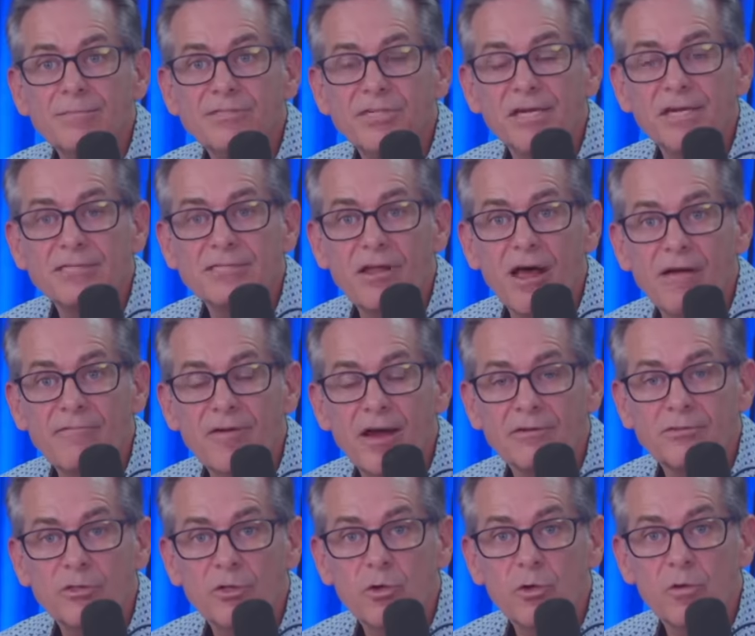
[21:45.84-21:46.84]
see us live
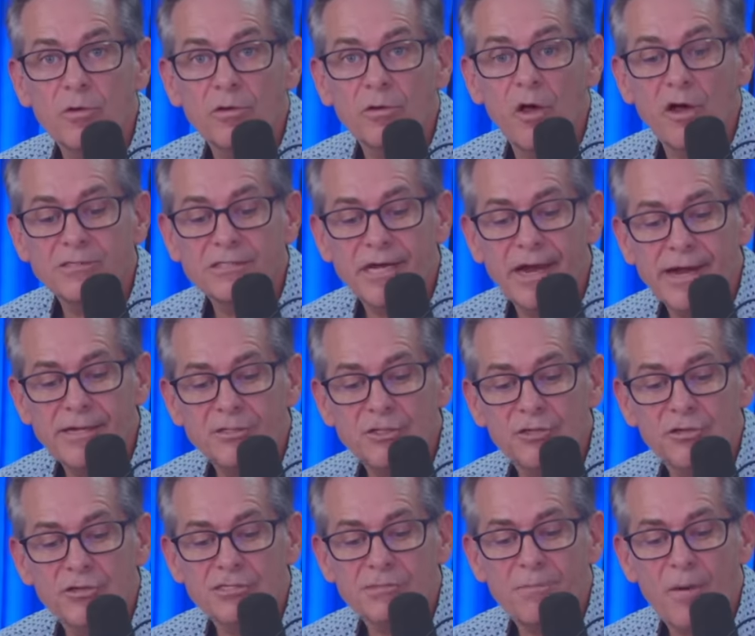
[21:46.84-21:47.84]
on tour in Los
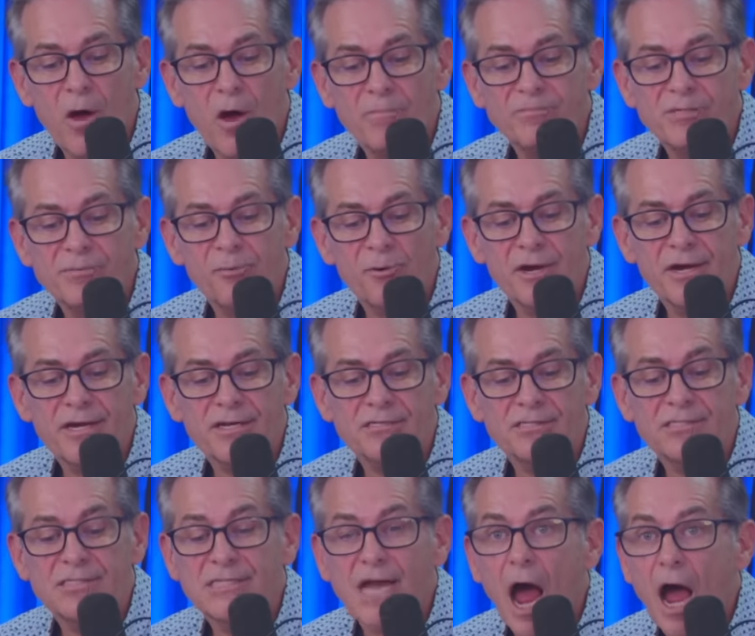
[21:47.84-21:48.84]
Angeles, Palm Springs,
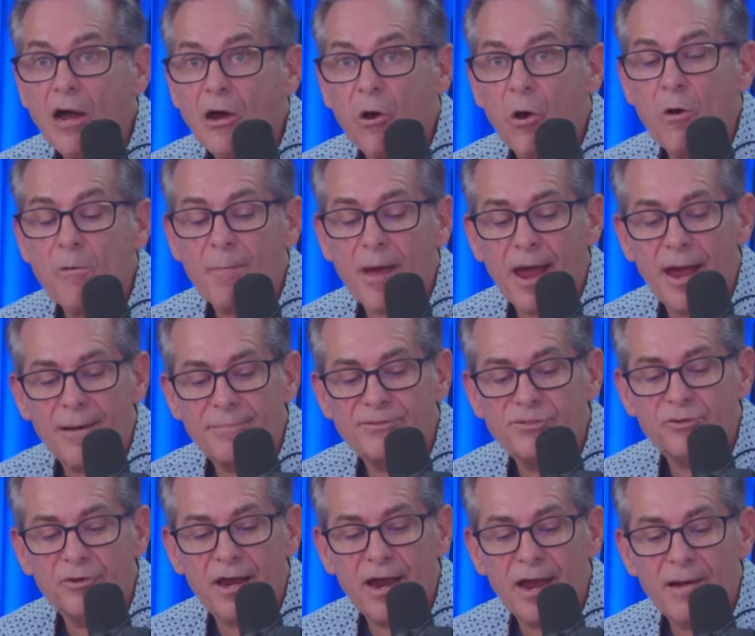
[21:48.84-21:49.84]
Stockholm,
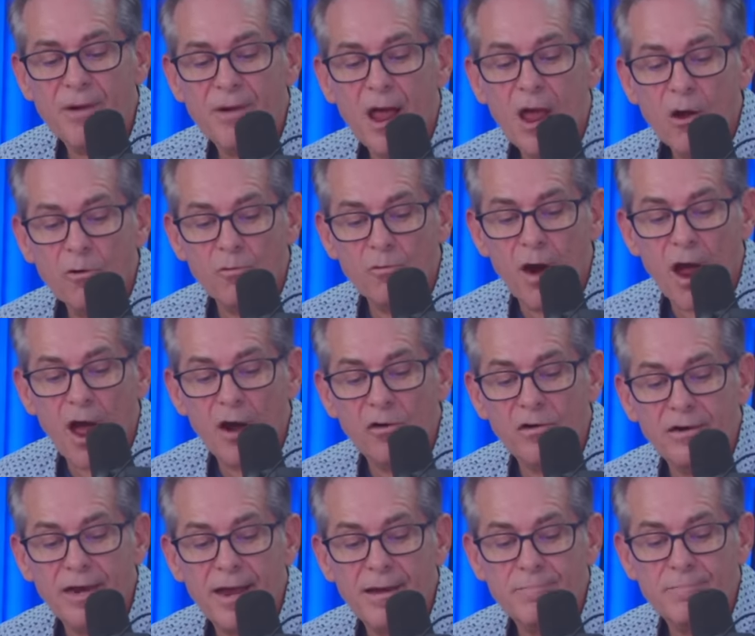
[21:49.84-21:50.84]
Amsterdam,
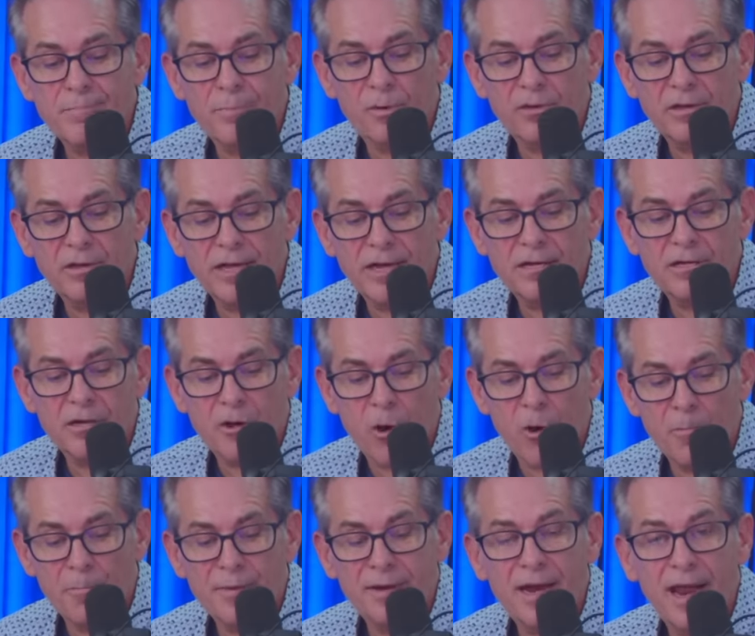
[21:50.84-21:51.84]
Rotterdam, Berlin,
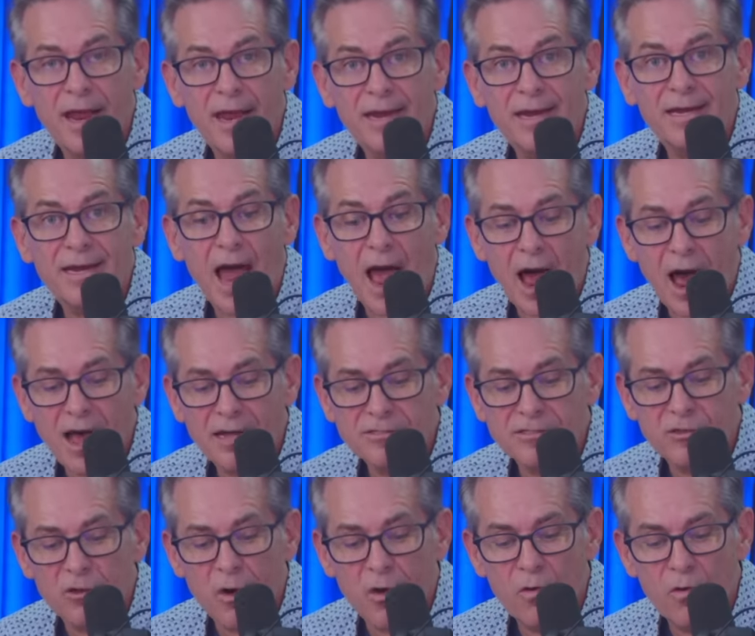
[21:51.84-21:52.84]
Copenhagen,
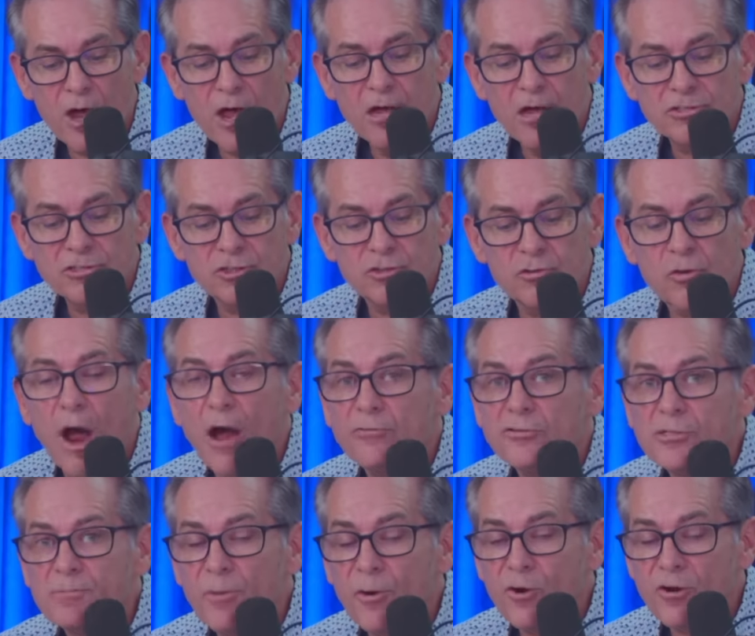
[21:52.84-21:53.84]
Oslo,
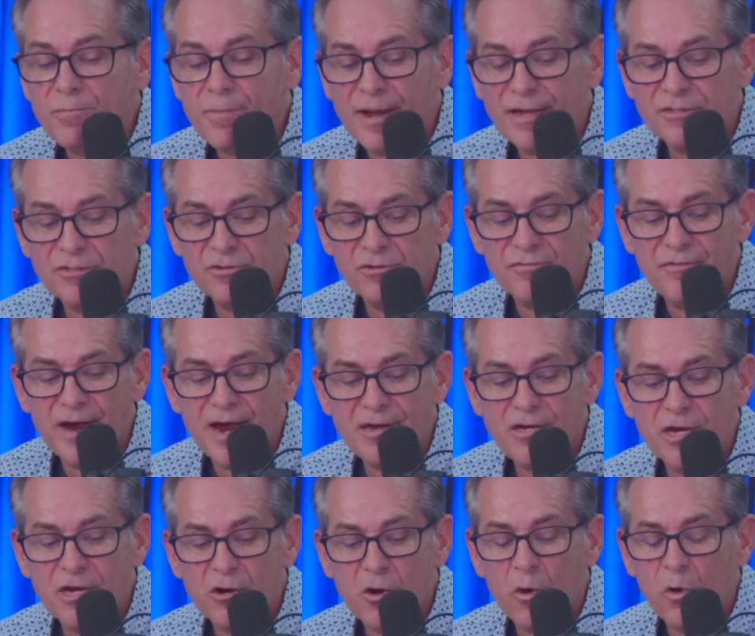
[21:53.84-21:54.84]
Stroudsburg,
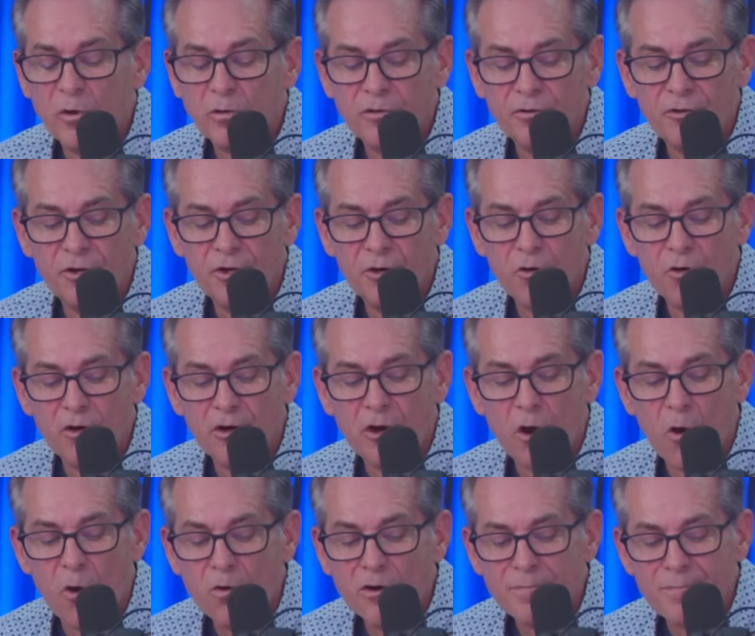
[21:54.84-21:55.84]
Pennsylvania, Cortland, New York,
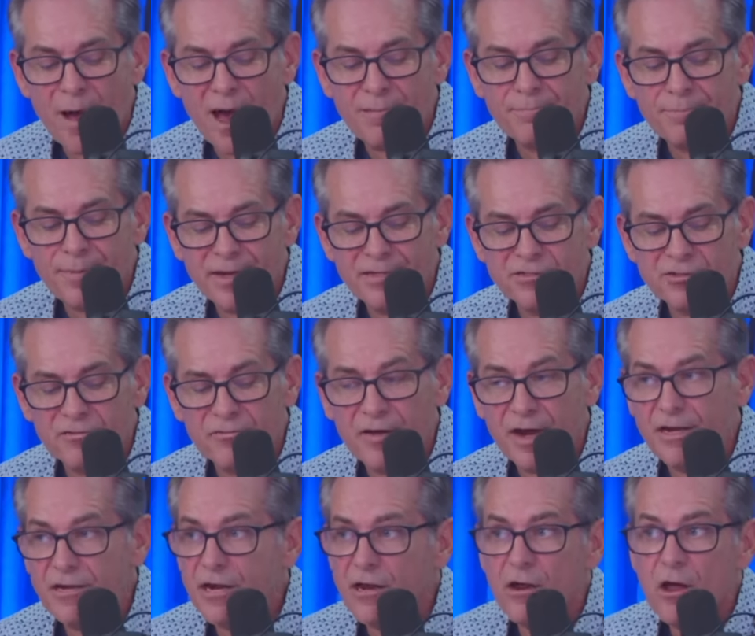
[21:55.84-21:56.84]
Oakmont,
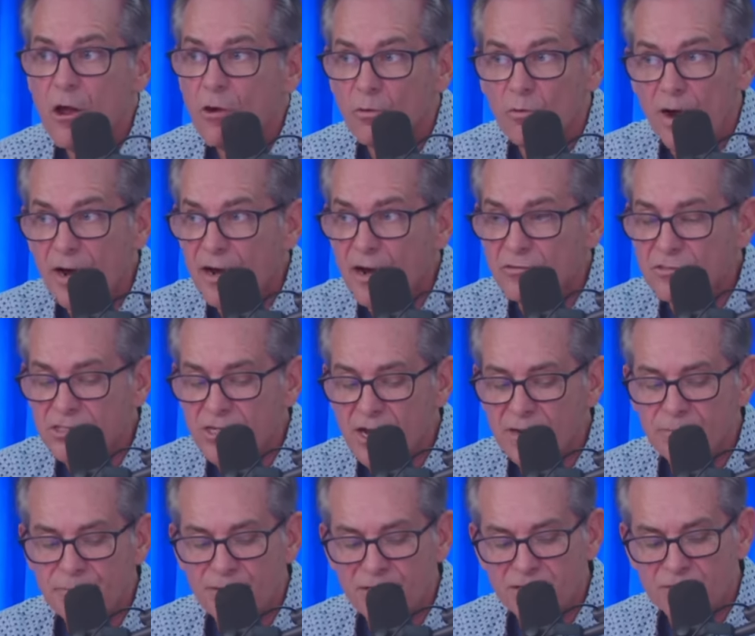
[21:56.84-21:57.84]
Pennsylvania, right
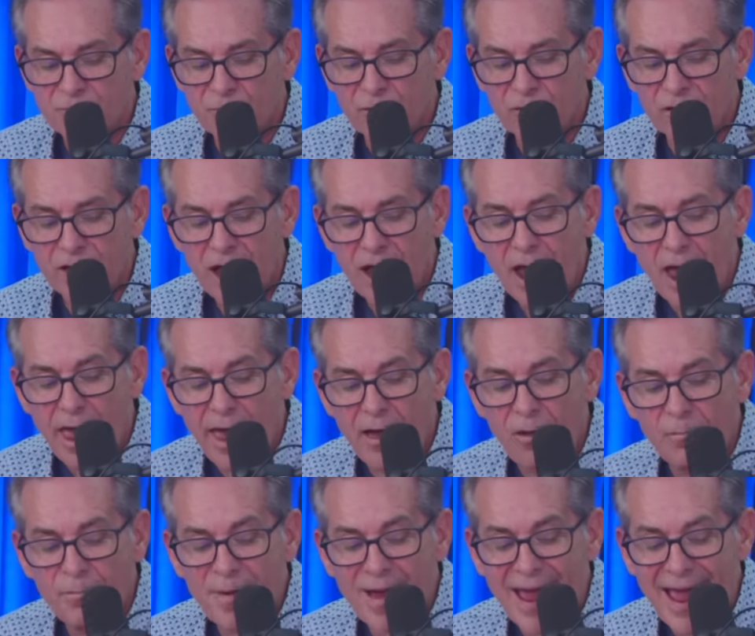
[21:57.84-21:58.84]
outside Pittsburgh,
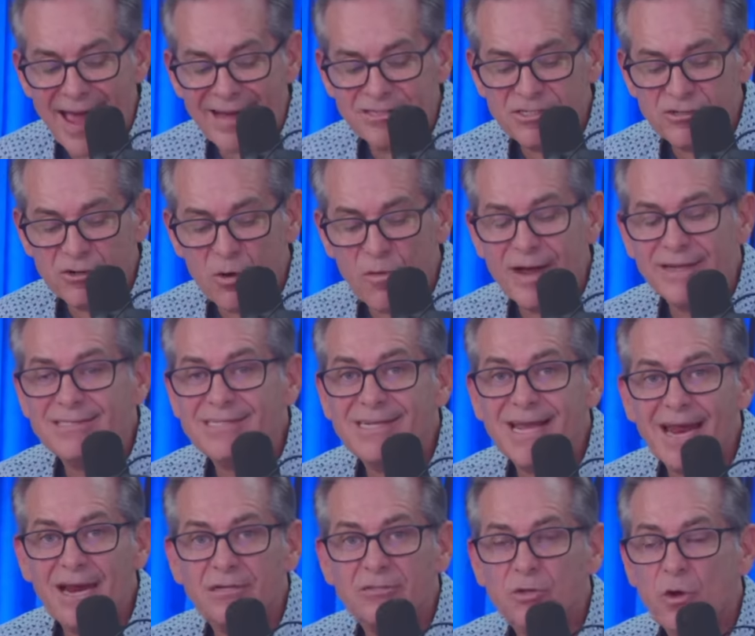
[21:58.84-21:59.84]
El Paso, and
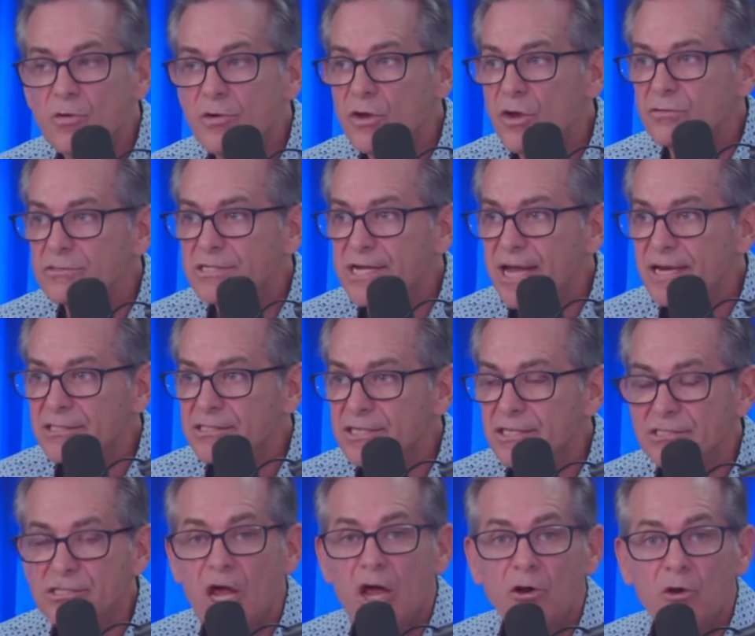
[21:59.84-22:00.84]
San Antonio,
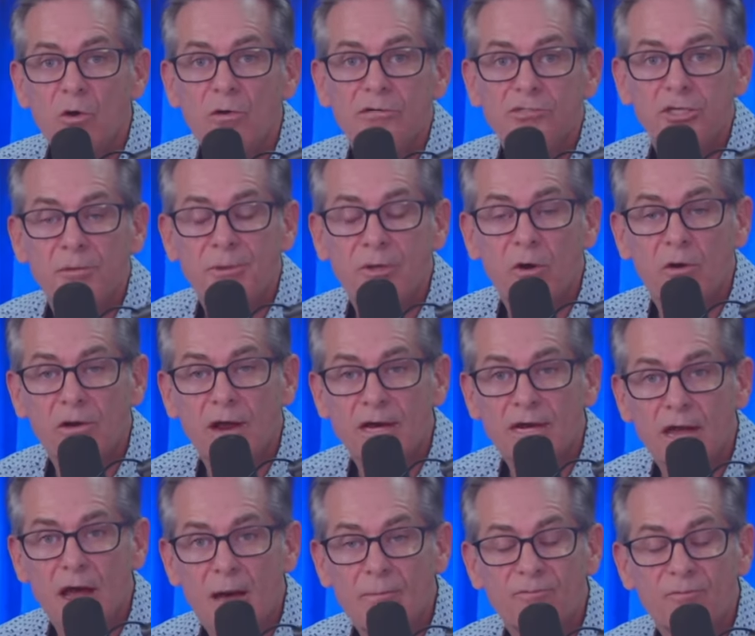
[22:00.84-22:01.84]
Texas. Go to
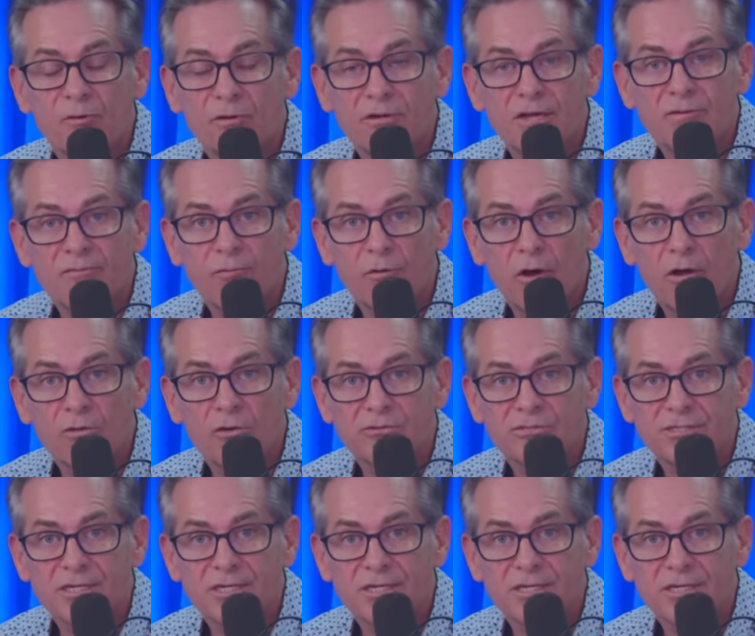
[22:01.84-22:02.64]
JimmyDore.com for a link for all those